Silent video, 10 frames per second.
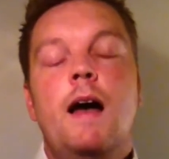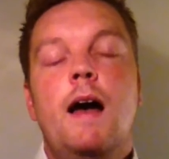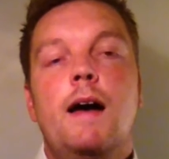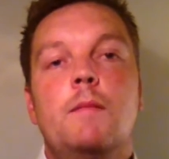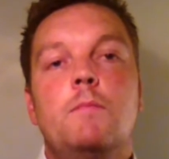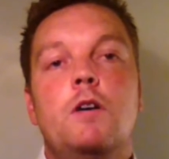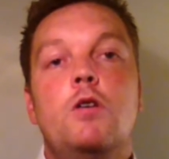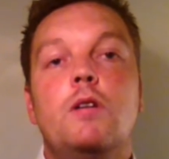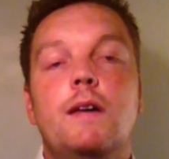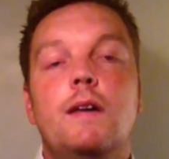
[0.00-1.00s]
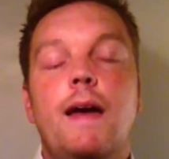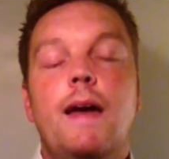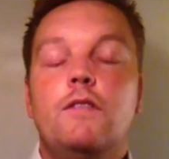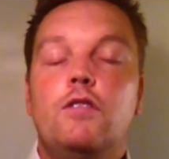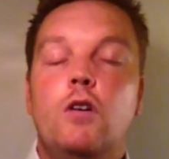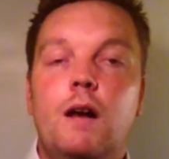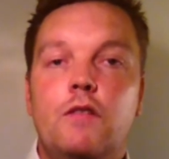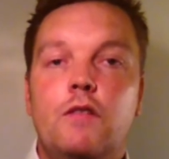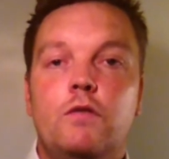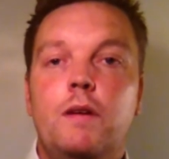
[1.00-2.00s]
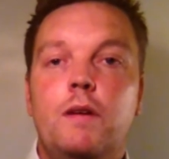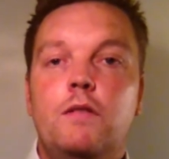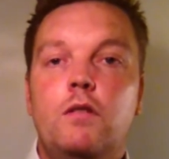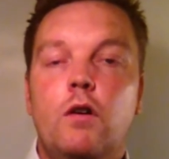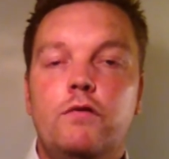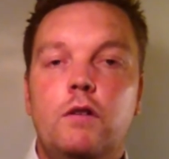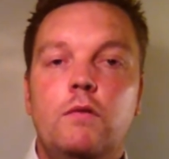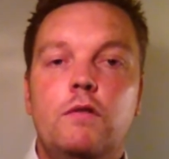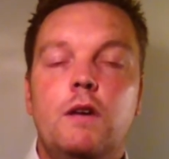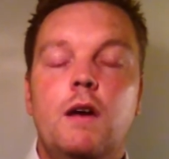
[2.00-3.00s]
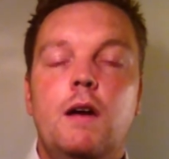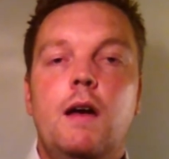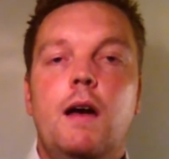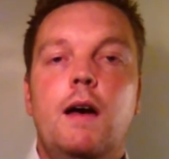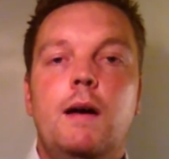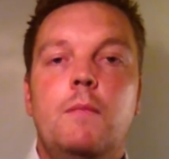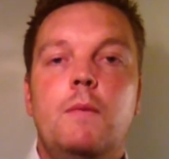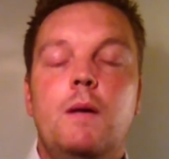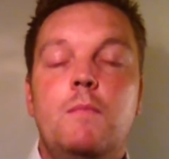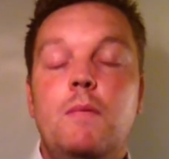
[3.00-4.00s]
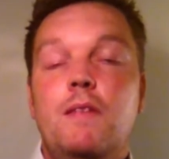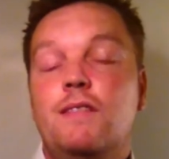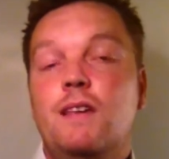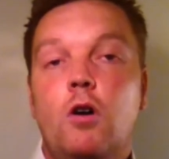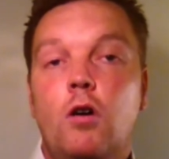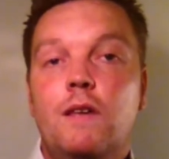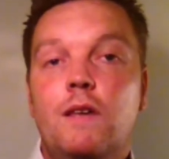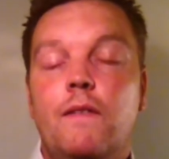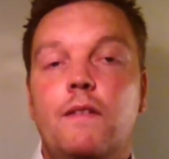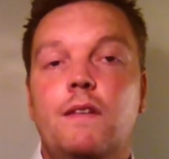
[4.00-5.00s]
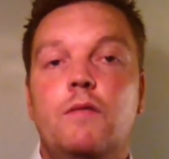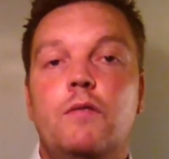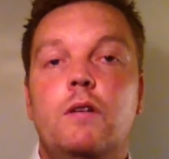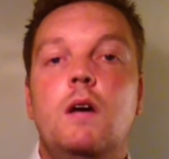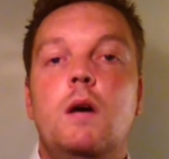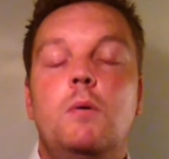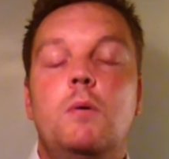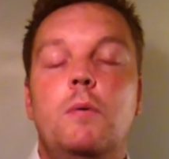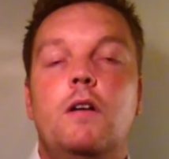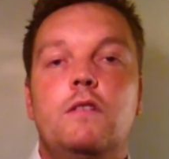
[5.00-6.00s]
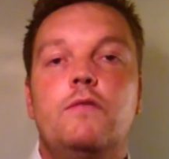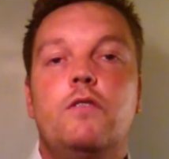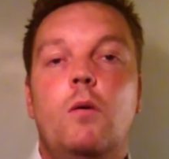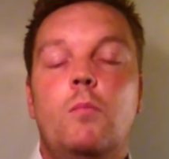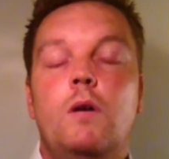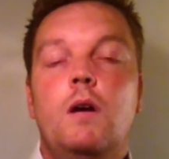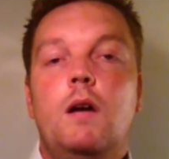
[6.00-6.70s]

Who can you get into your classroom to speak to your students? It may be the same content that they're delivering, but because it's from